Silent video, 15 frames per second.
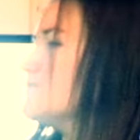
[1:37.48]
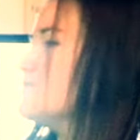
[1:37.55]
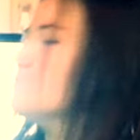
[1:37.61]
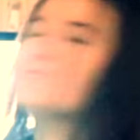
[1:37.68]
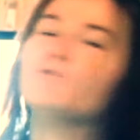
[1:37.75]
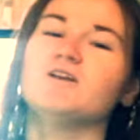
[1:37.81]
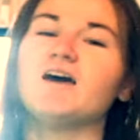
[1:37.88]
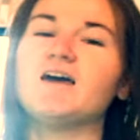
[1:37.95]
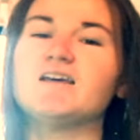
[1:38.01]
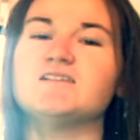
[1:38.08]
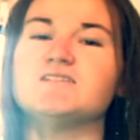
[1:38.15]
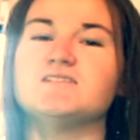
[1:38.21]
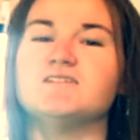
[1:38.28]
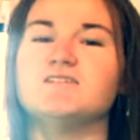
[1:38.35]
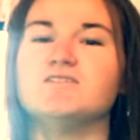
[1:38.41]
When I
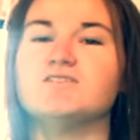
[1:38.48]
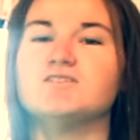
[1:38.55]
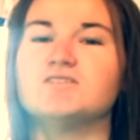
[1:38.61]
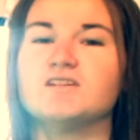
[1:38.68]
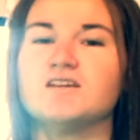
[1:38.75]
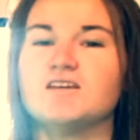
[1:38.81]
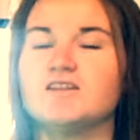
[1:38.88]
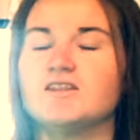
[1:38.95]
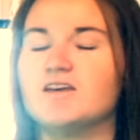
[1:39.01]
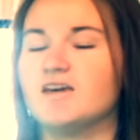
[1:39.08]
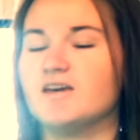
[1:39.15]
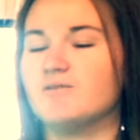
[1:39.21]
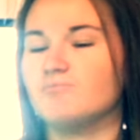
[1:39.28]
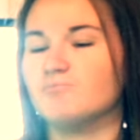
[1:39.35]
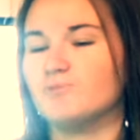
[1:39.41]
seen this,
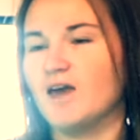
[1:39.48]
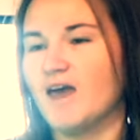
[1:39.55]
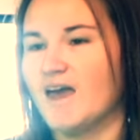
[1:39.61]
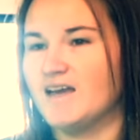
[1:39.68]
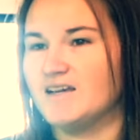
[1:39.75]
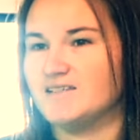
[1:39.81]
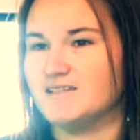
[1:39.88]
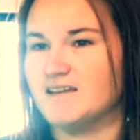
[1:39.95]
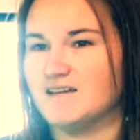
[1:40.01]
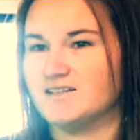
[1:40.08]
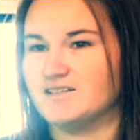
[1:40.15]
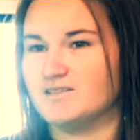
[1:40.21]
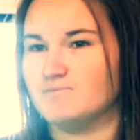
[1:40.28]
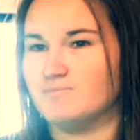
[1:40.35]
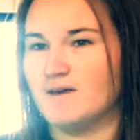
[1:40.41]
they
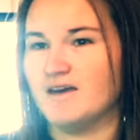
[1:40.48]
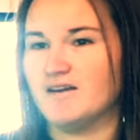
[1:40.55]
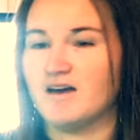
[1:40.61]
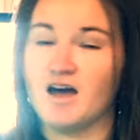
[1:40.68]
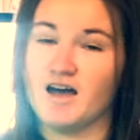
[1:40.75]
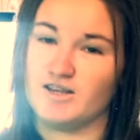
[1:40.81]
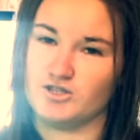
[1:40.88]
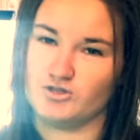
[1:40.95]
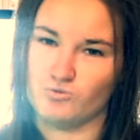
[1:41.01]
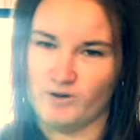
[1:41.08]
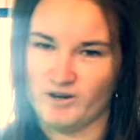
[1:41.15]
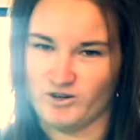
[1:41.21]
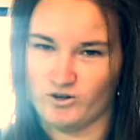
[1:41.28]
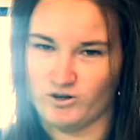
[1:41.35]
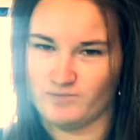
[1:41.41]
exactly met on
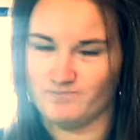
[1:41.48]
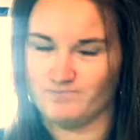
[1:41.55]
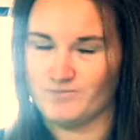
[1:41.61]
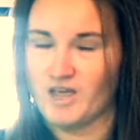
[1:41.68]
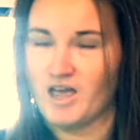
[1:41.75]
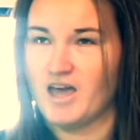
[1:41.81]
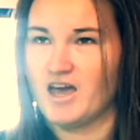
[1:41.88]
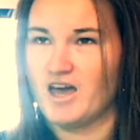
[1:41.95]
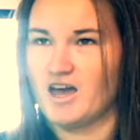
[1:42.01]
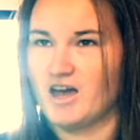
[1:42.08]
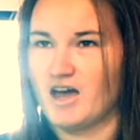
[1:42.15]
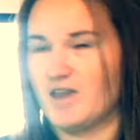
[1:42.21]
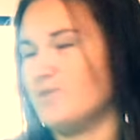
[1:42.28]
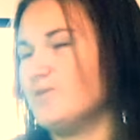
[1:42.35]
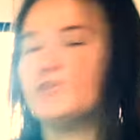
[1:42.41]
Twitter.
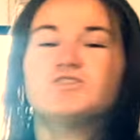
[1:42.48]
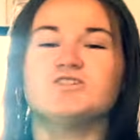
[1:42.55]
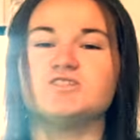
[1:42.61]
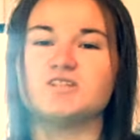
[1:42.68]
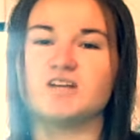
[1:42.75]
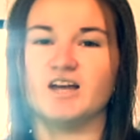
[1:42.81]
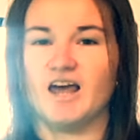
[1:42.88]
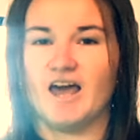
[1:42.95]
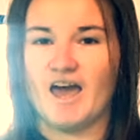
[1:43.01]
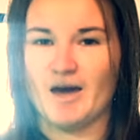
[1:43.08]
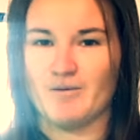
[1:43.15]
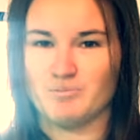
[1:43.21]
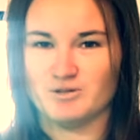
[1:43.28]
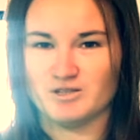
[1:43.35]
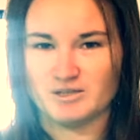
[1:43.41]
This is gonna
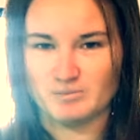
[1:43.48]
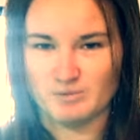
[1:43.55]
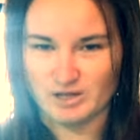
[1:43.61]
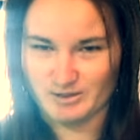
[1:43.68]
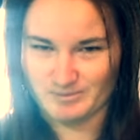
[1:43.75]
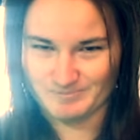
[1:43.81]
happen to me.